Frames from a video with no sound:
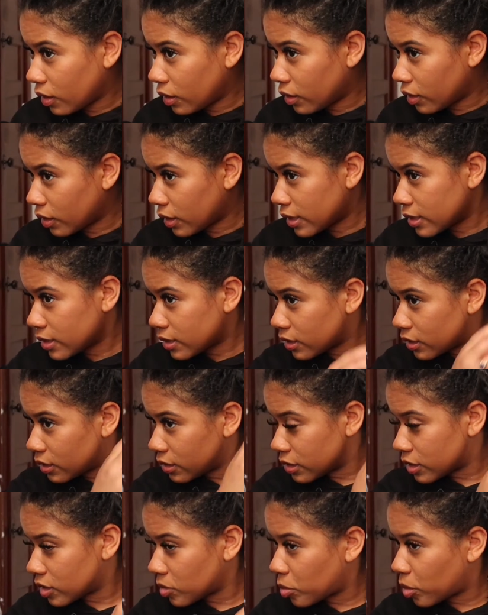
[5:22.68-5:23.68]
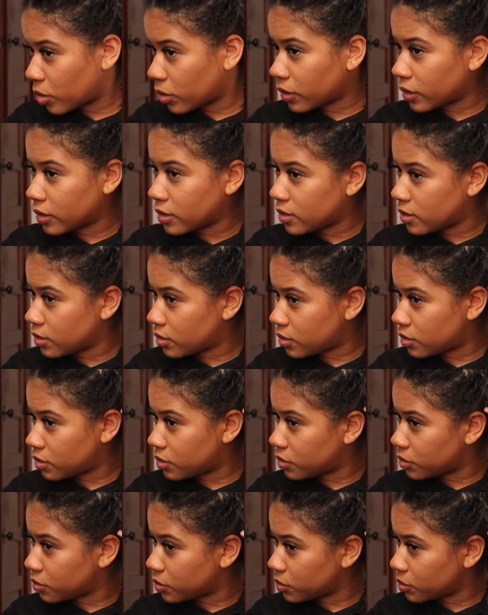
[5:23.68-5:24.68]
And also it's important
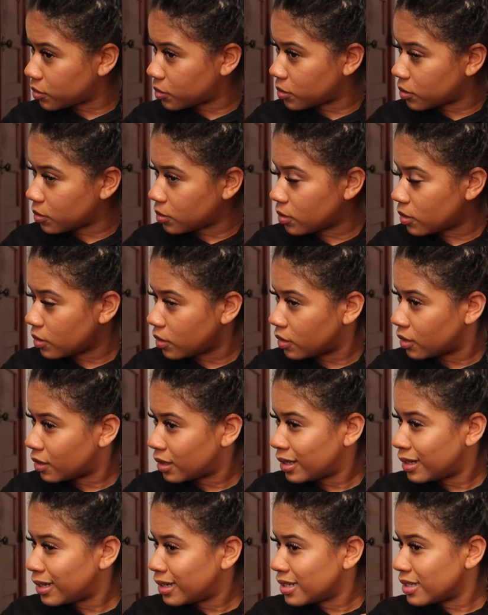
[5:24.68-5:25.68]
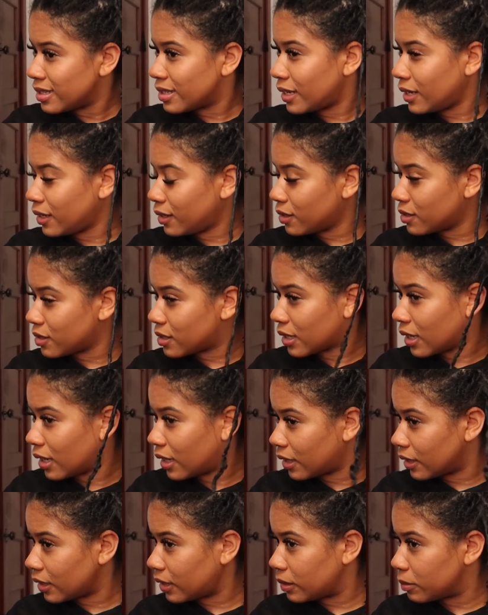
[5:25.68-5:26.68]
to take your
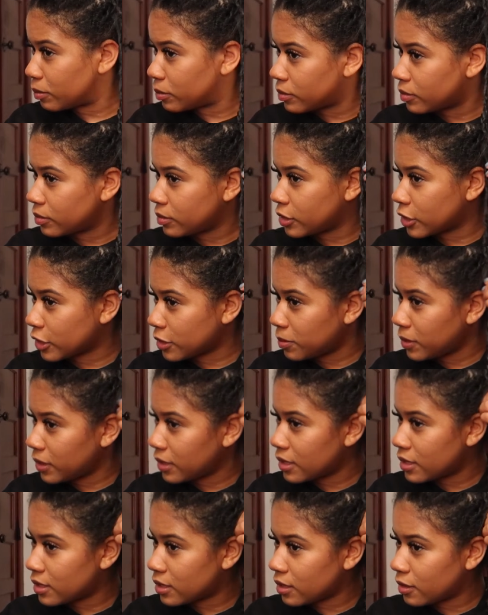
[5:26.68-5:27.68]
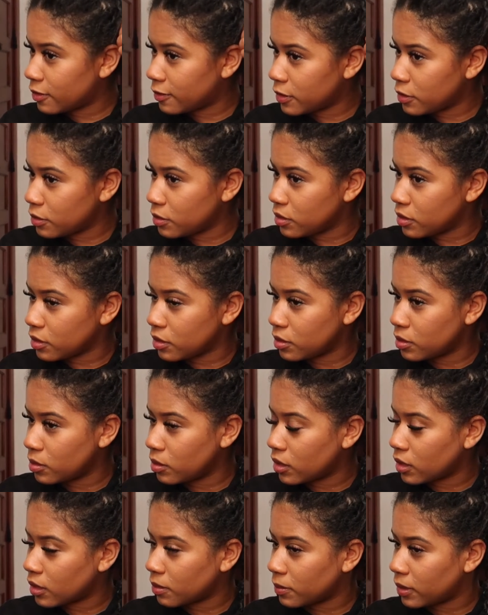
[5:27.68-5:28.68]
time, just because if you do
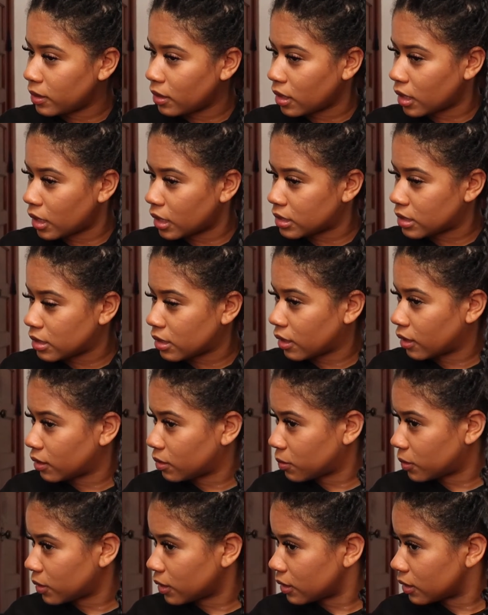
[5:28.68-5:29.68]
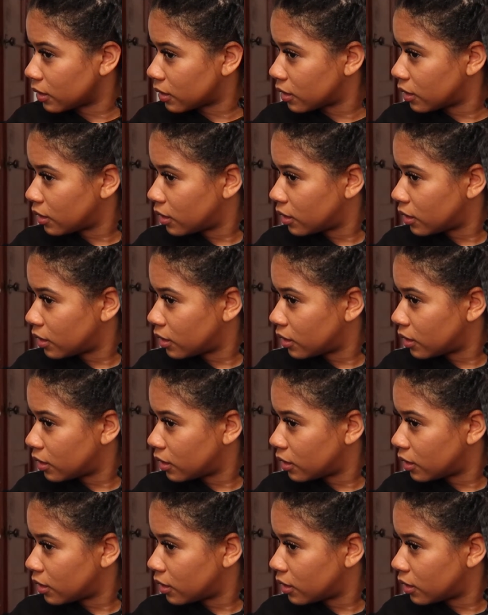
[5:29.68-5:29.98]
come in contact with